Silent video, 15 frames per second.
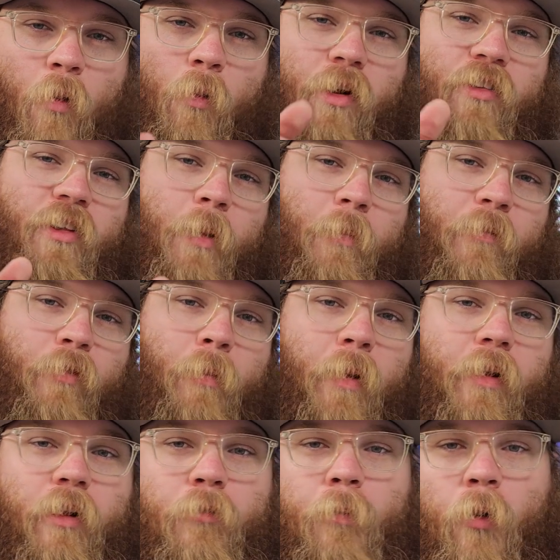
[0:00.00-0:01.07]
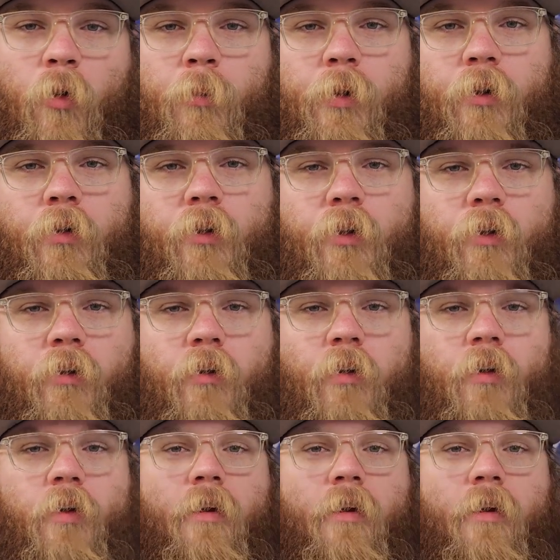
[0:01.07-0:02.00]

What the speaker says: What is up, everybody? It's Pokebeard here.